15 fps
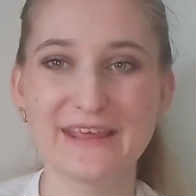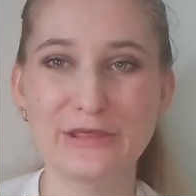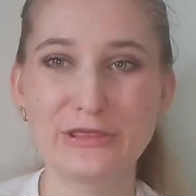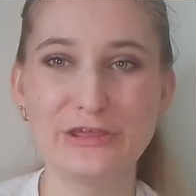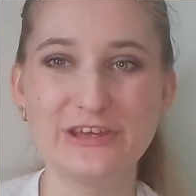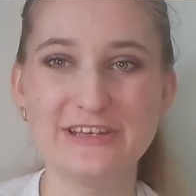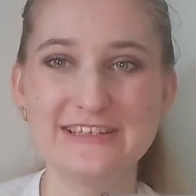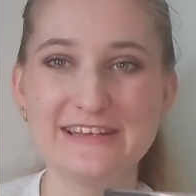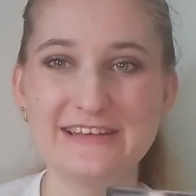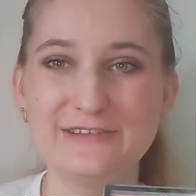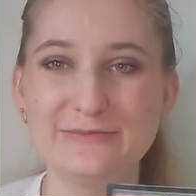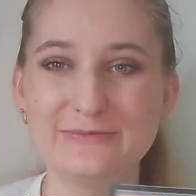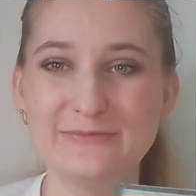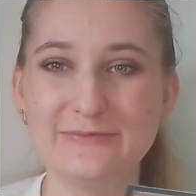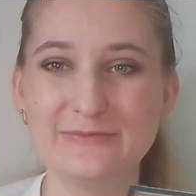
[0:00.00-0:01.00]

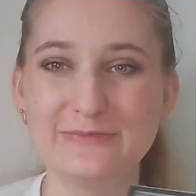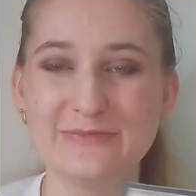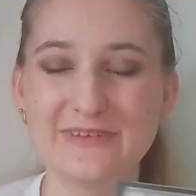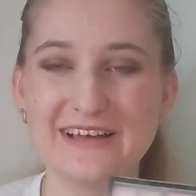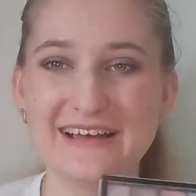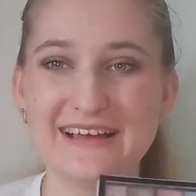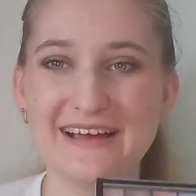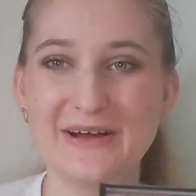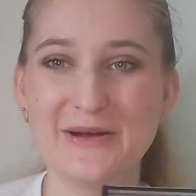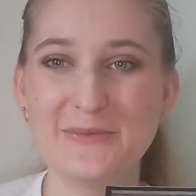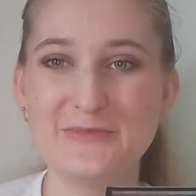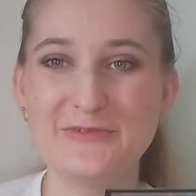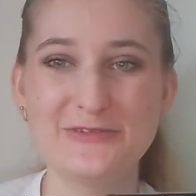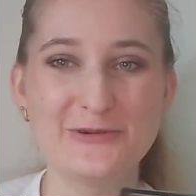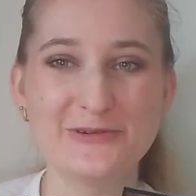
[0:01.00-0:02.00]
13,
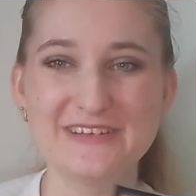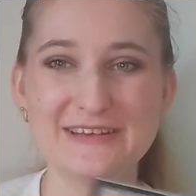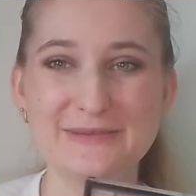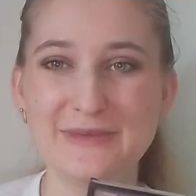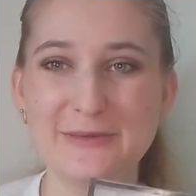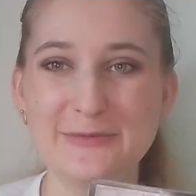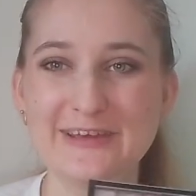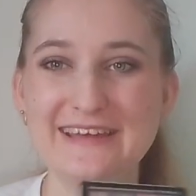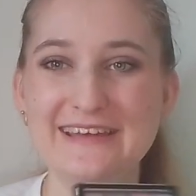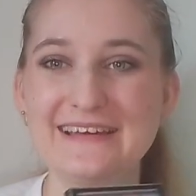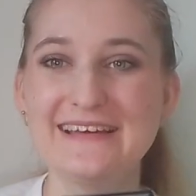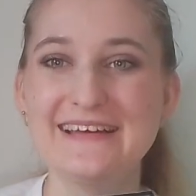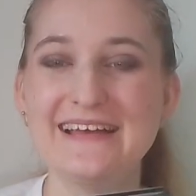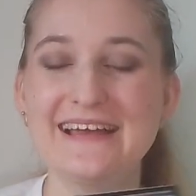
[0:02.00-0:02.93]
14 maybe,